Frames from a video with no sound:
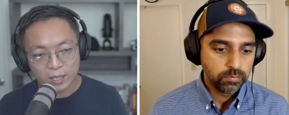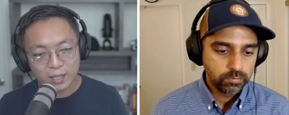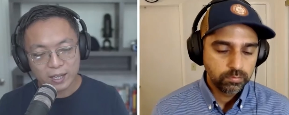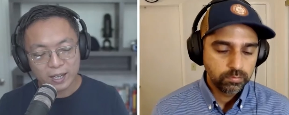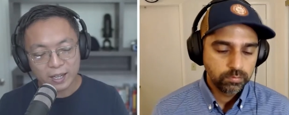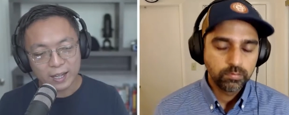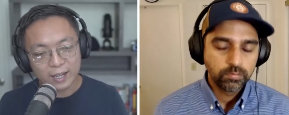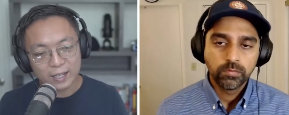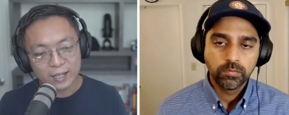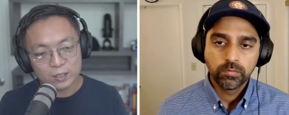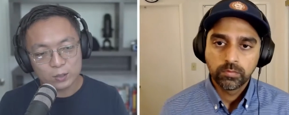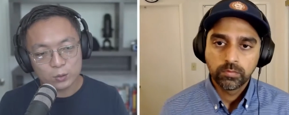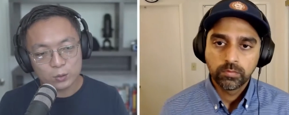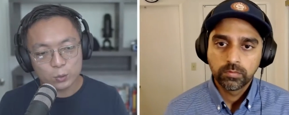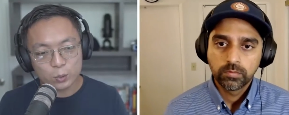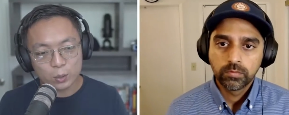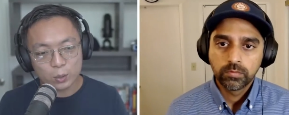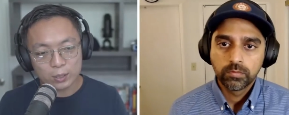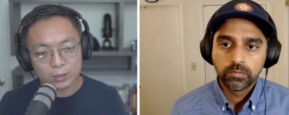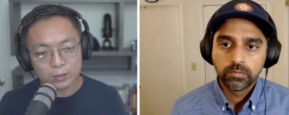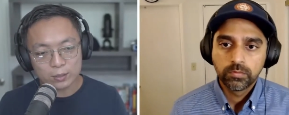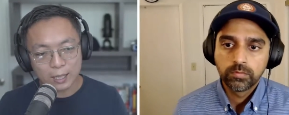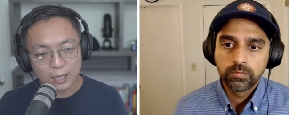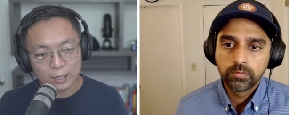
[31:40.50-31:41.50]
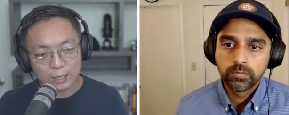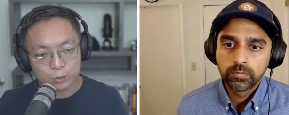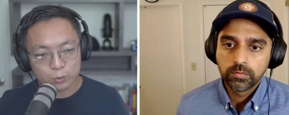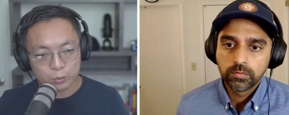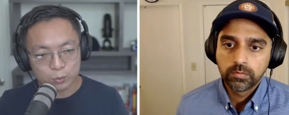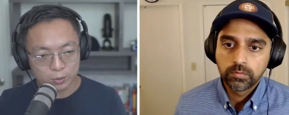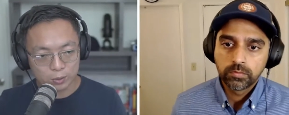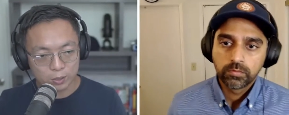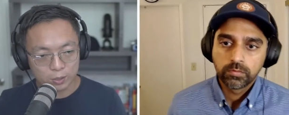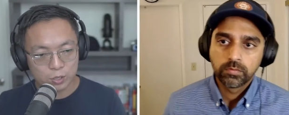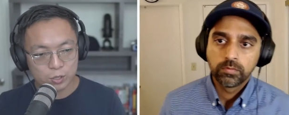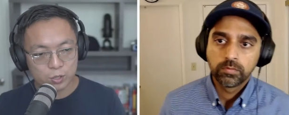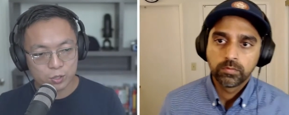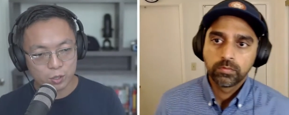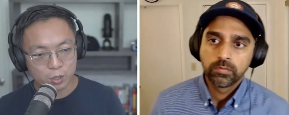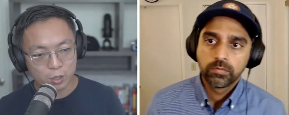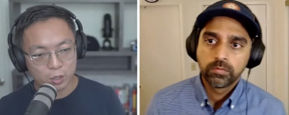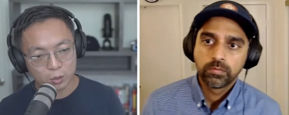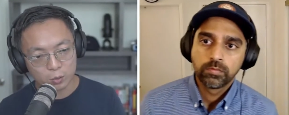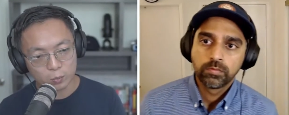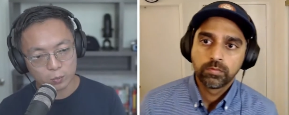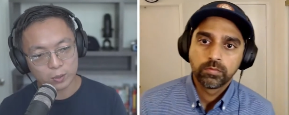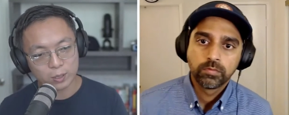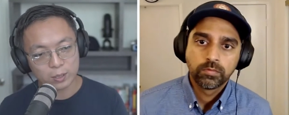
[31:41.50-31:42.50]
Speaker 1: and you are not really
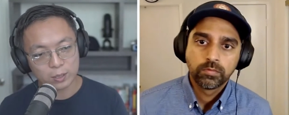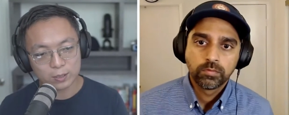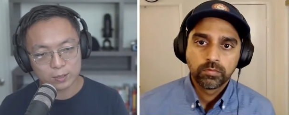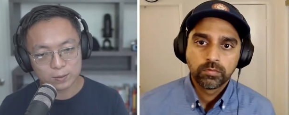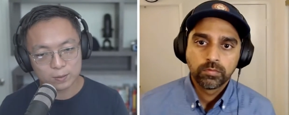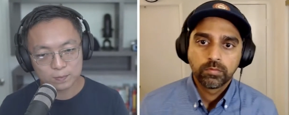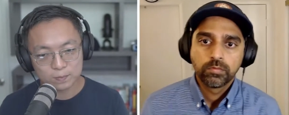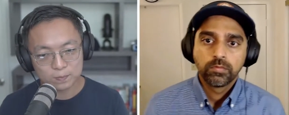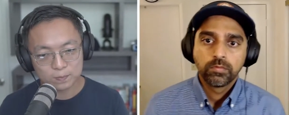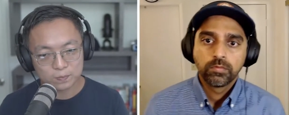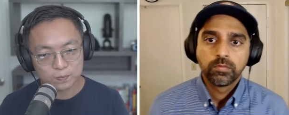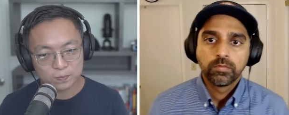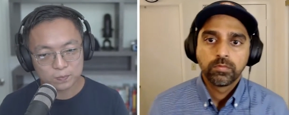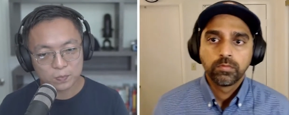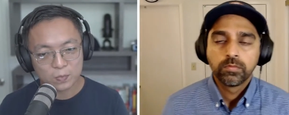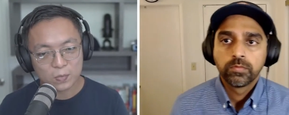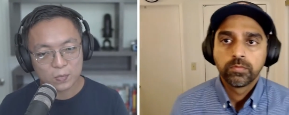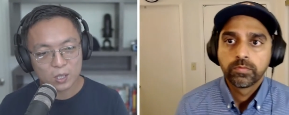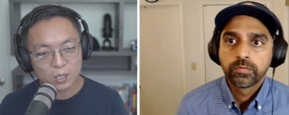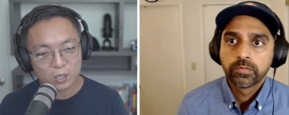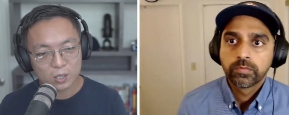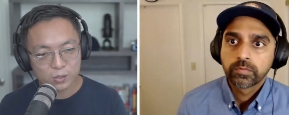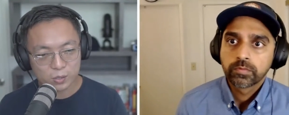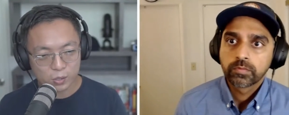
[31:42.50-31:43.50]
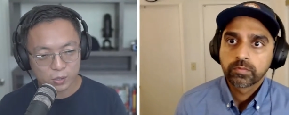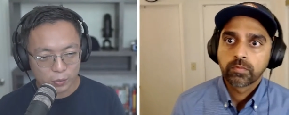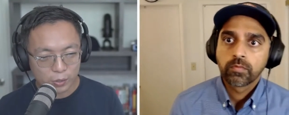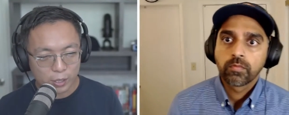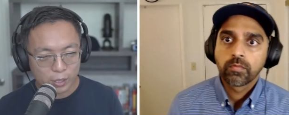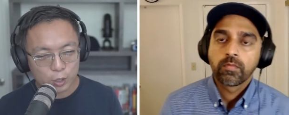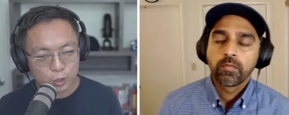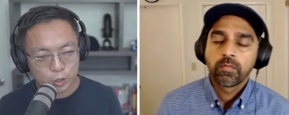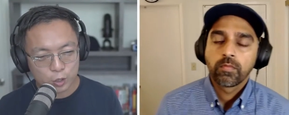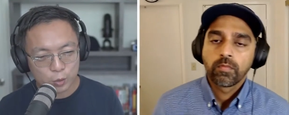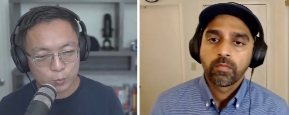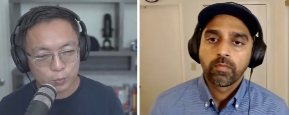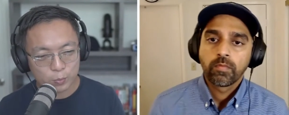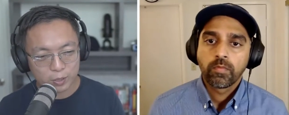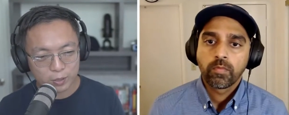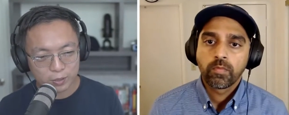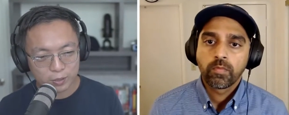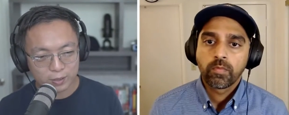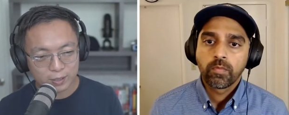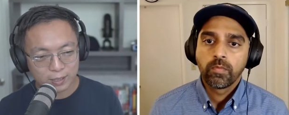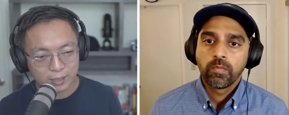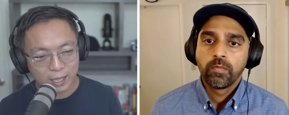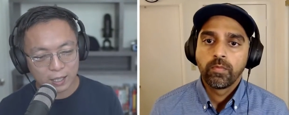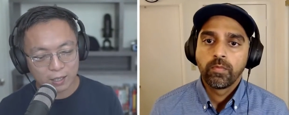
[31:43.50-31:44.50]
strong with? So there should be
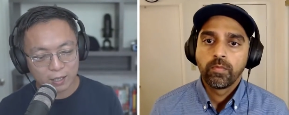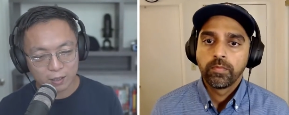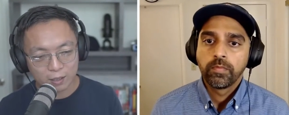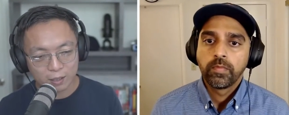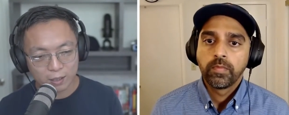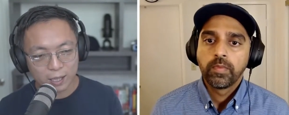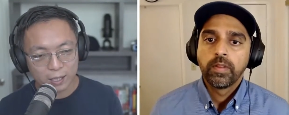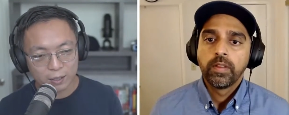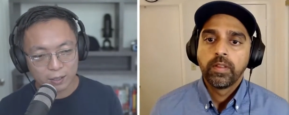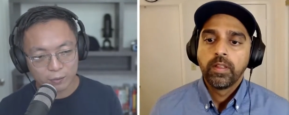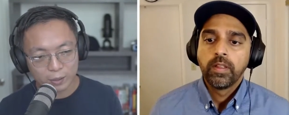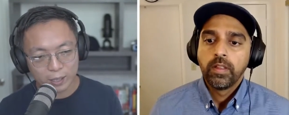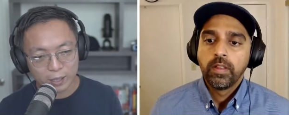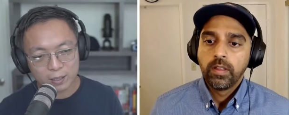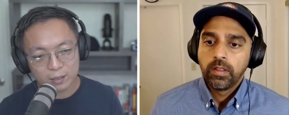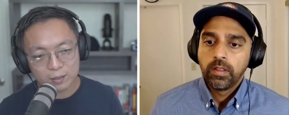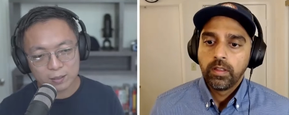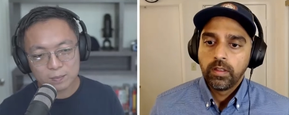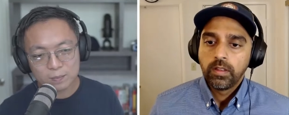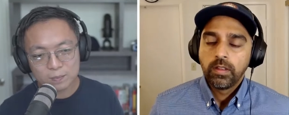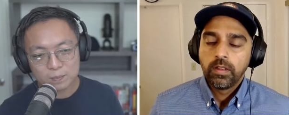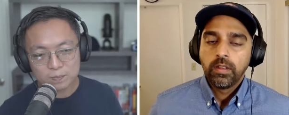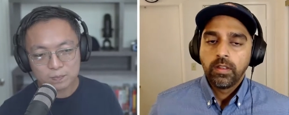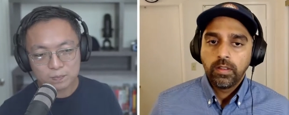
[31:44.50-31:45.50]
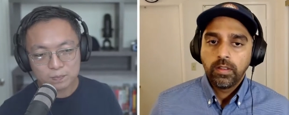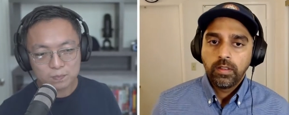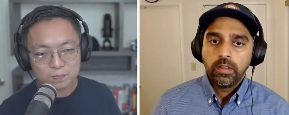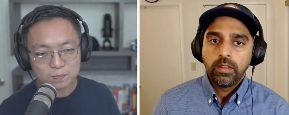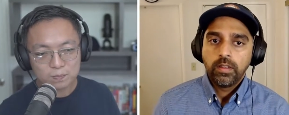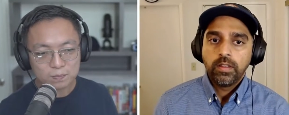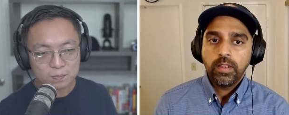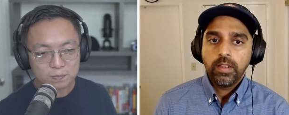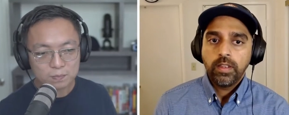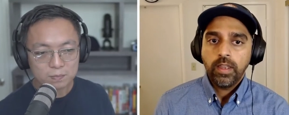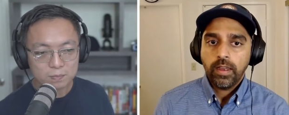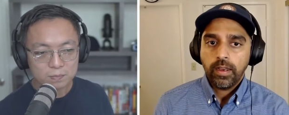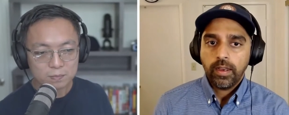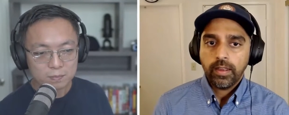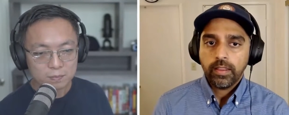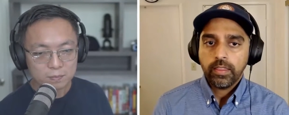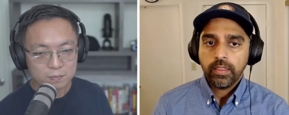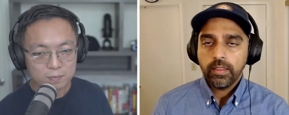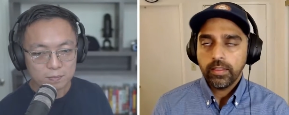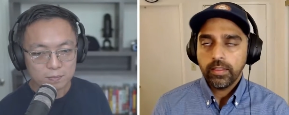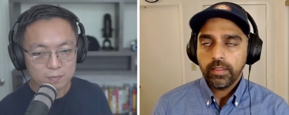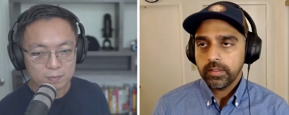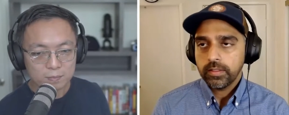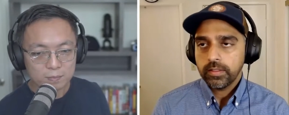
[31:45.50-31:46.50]
kind of line, right?
Speaker 2: Yeah, I
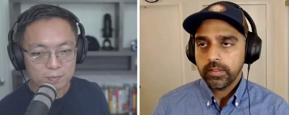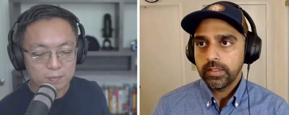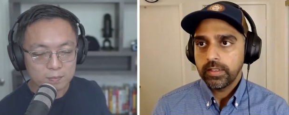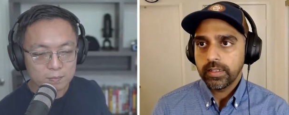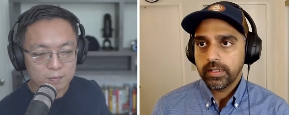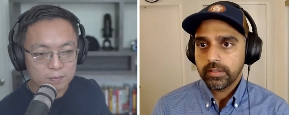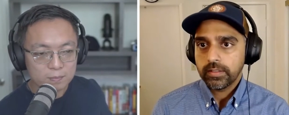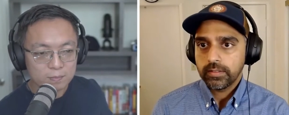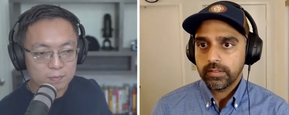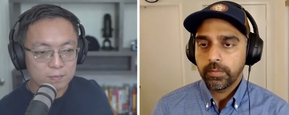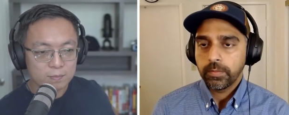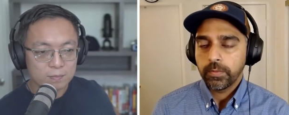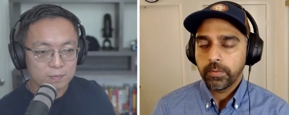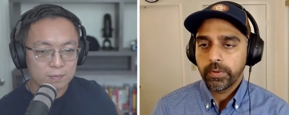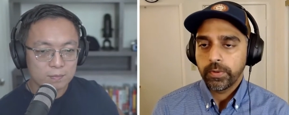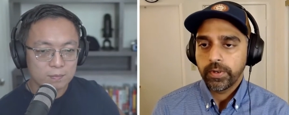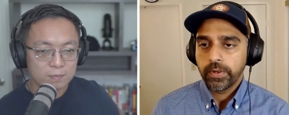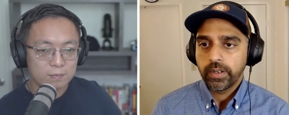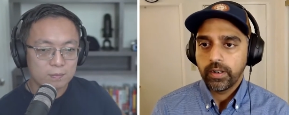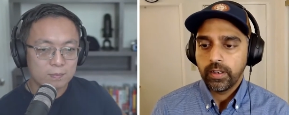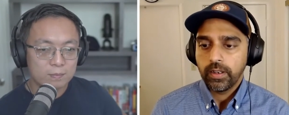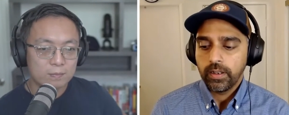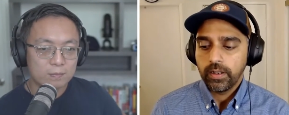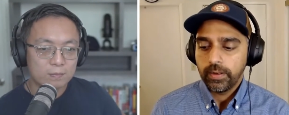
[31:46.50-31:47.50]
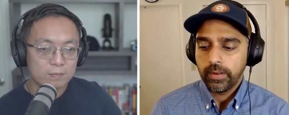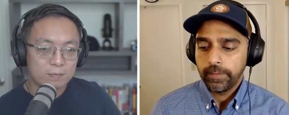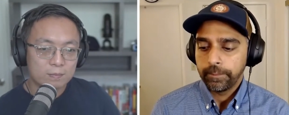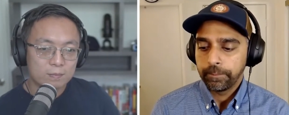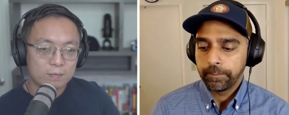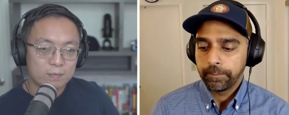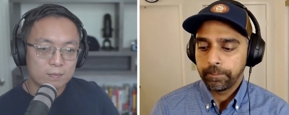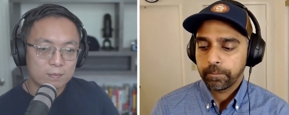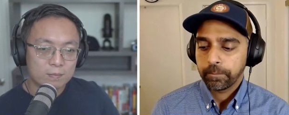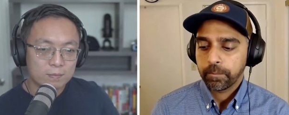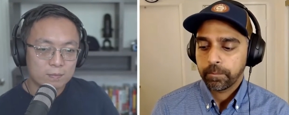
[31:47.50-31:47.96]
think that's an excellent point. Um,